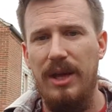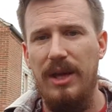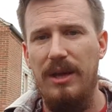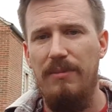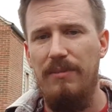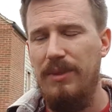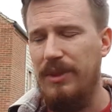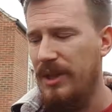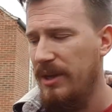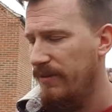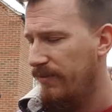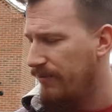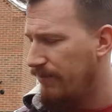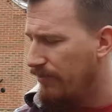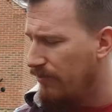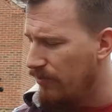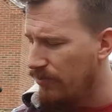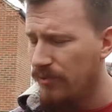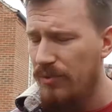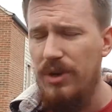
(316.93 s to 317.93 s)
and
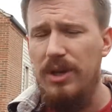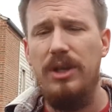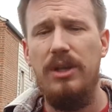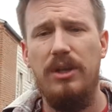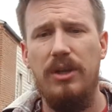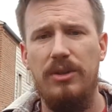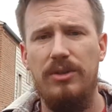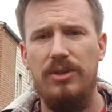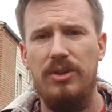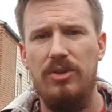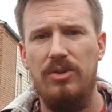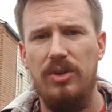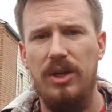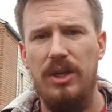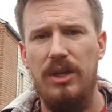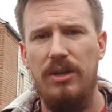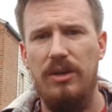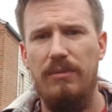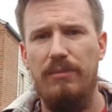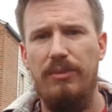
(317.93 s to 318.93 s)
they've really
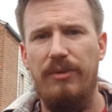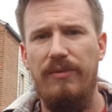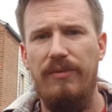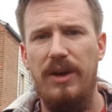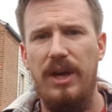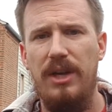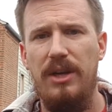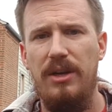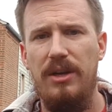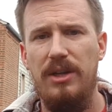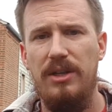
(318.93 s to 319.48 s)
concentrated on providing